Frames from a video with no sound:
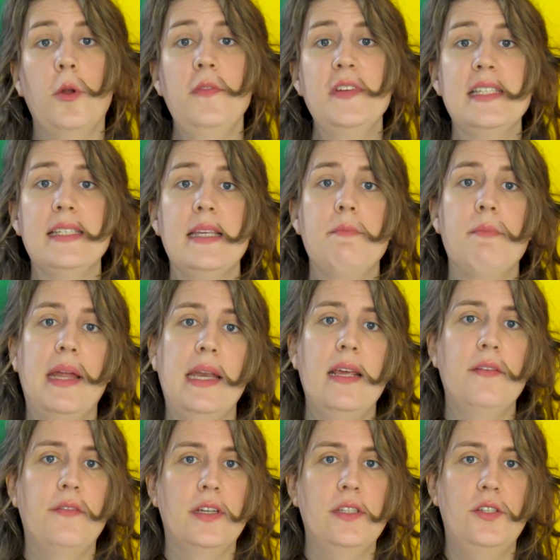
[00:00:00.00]
But obviously
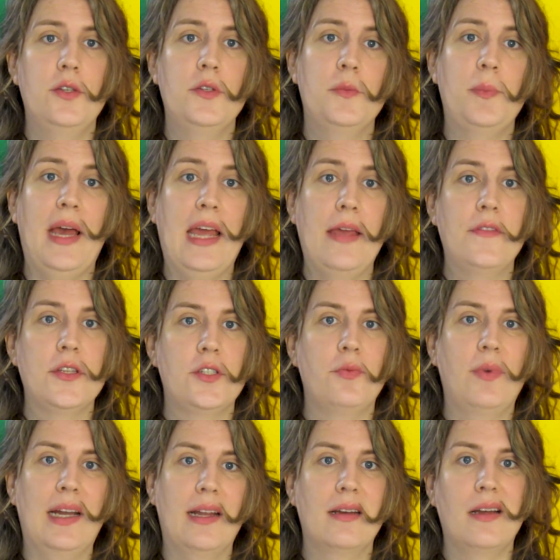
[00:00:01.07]
many of us use behavior to
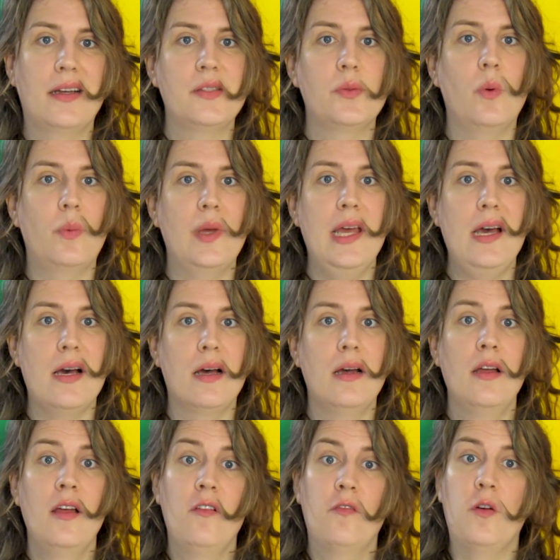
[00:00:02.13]
recognize what we are.
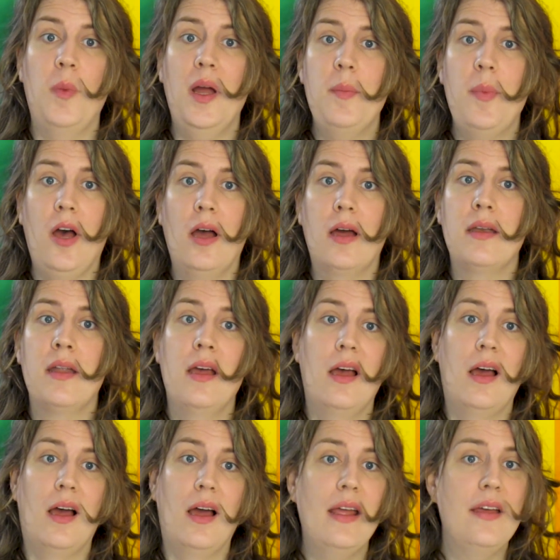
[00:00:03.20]
For my part,
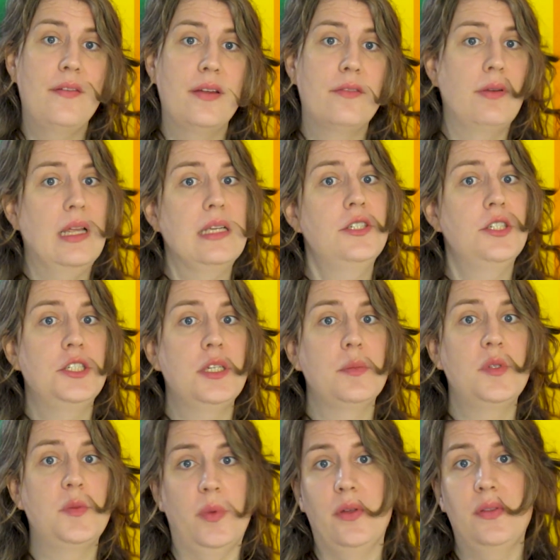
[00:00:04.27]
I have had
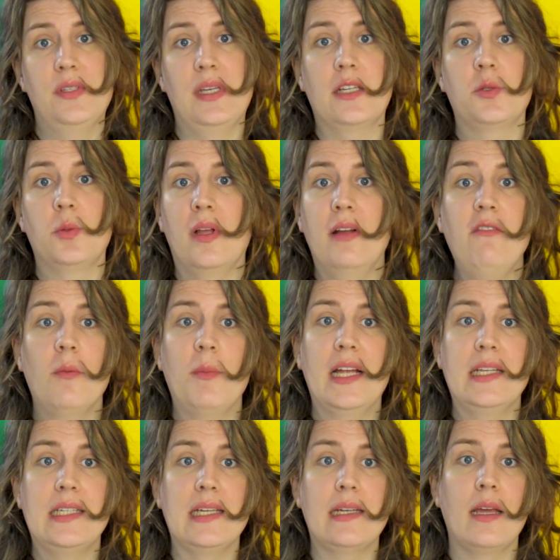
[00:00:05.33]
relationships, both sexual and
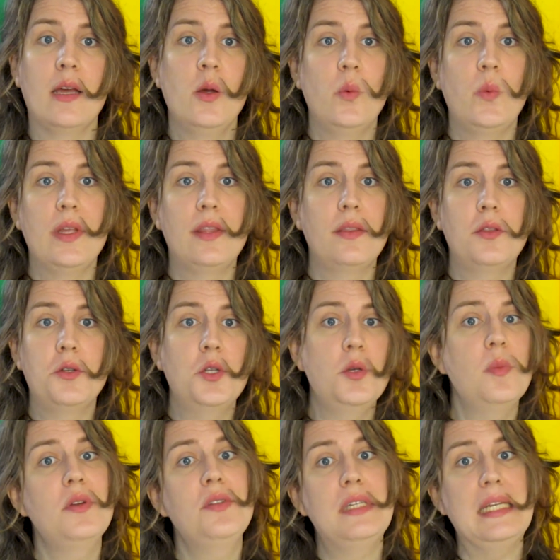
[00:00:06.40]
romantic, with the two
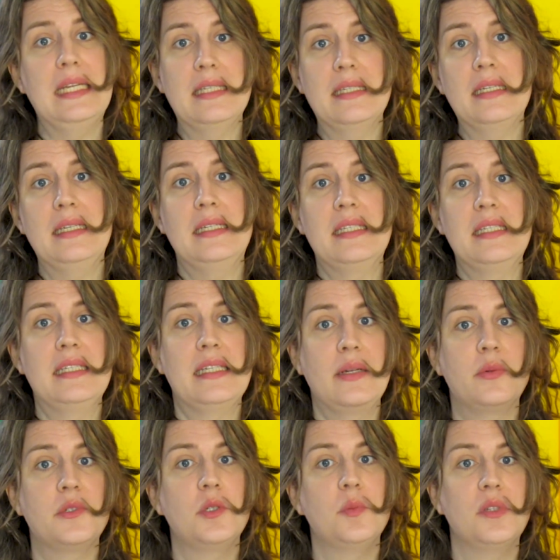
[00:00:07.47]
most easily
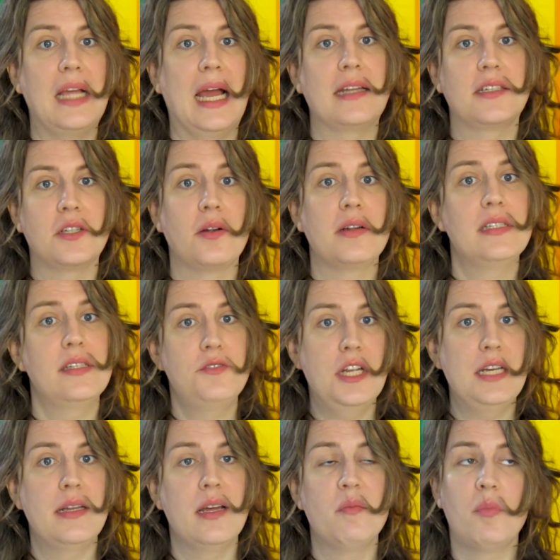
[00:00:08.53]
distinguishable categories of
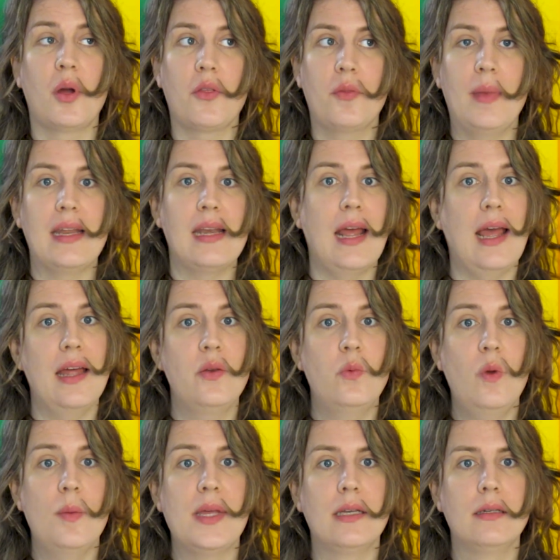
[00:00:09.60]
gender, both men and
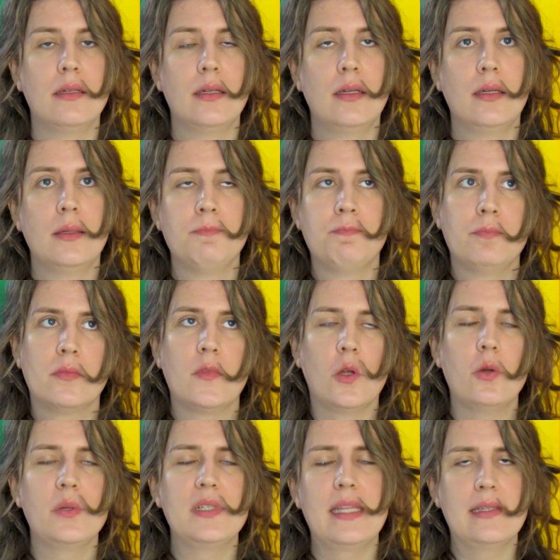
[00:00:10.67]
women.
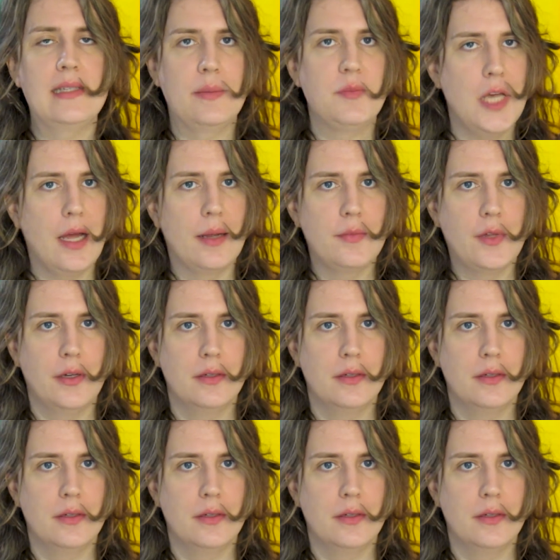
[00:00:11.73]
Not always at the same time,